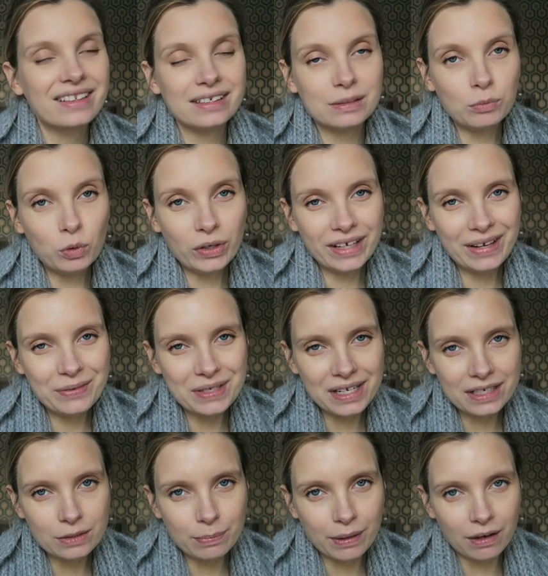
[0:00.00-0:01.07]
This morning it was a
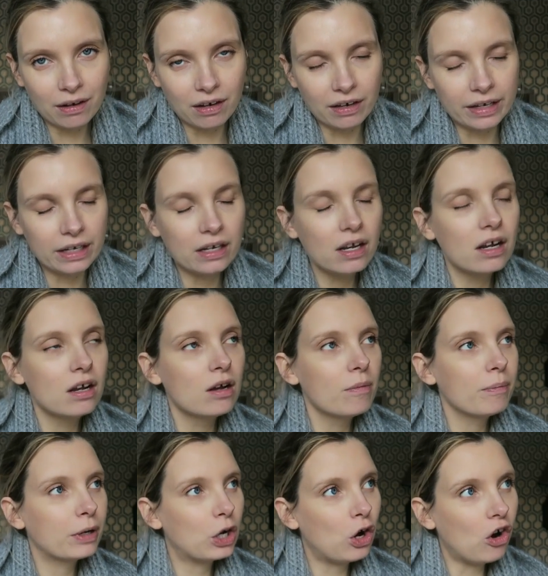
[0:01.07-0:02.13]
little bit high,
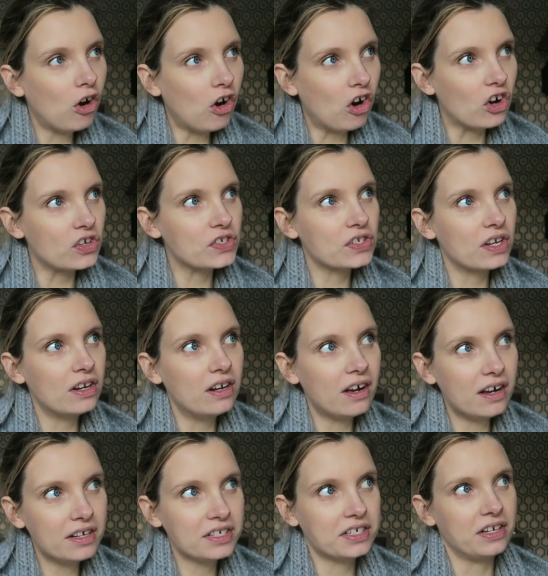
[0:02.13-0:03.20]
because
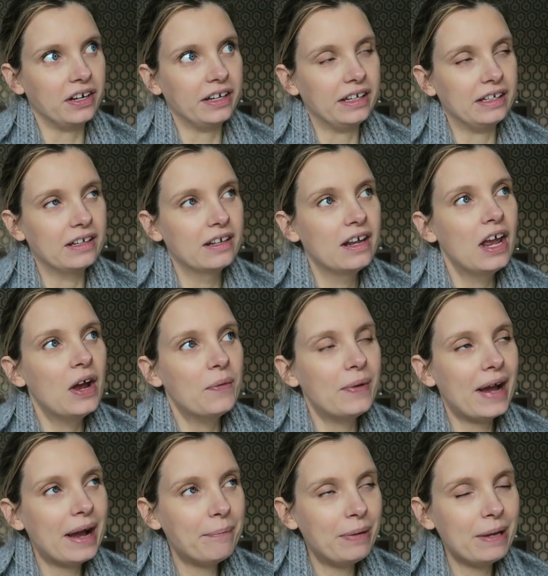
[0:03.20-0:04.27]
last night we
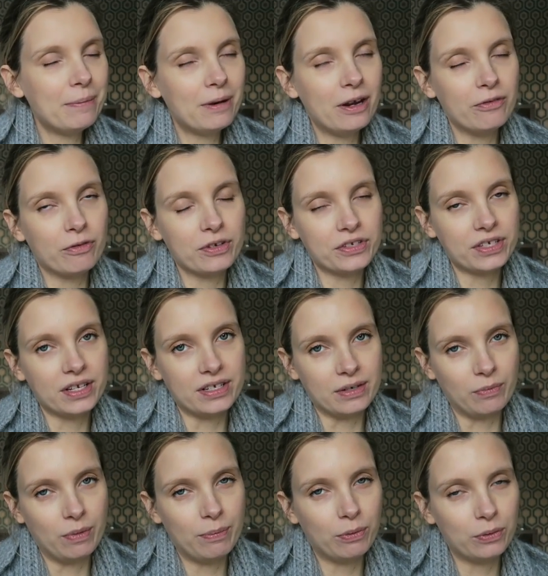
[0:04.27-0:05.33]
had people over on Sunday
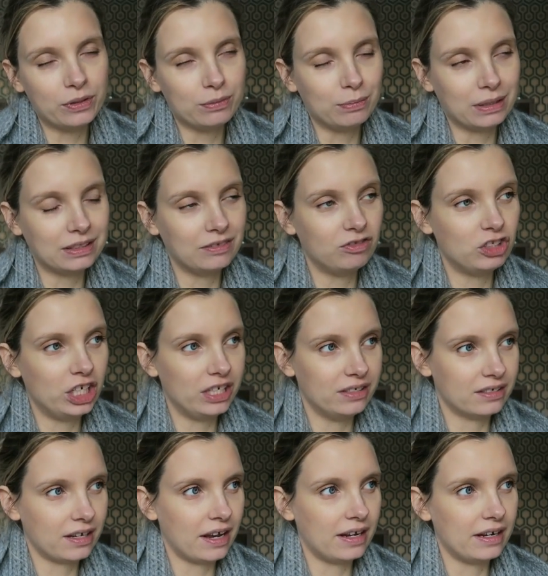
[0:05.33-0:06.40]
and we bought this massive
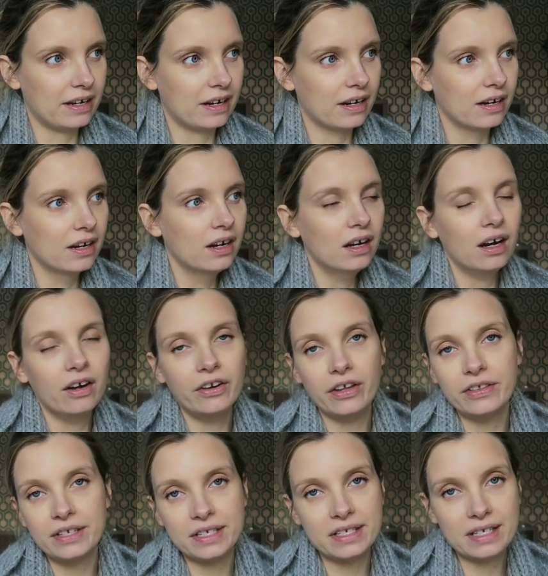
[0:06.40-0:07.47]
cheesecake. I
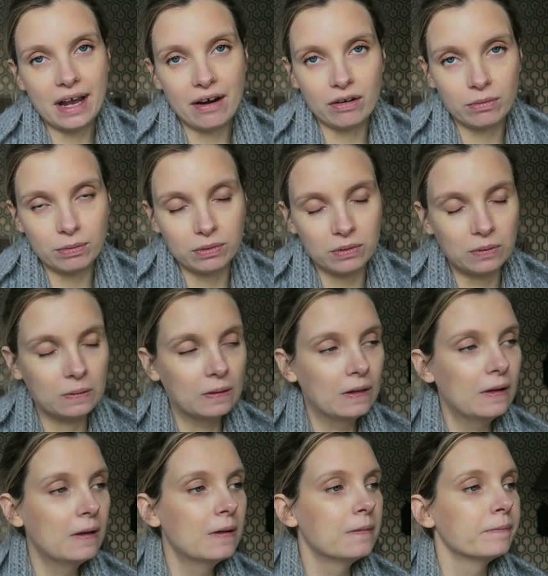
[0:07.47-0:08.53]
know this is terrible,
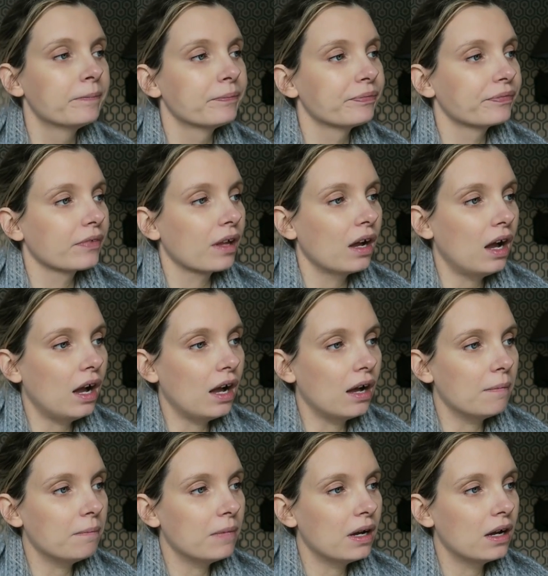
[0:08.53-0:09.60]

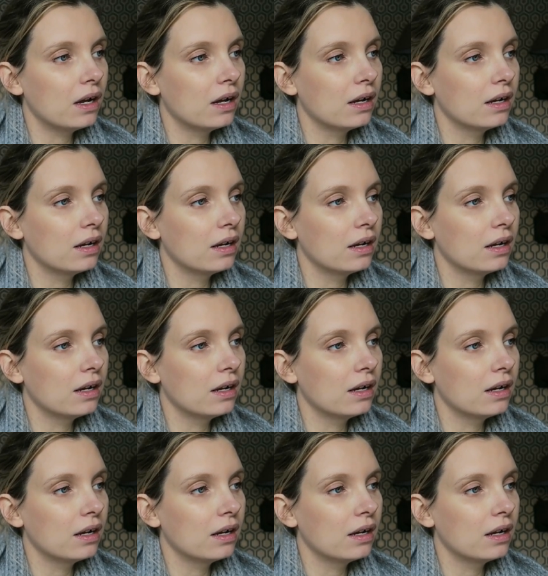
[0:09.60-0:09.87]
and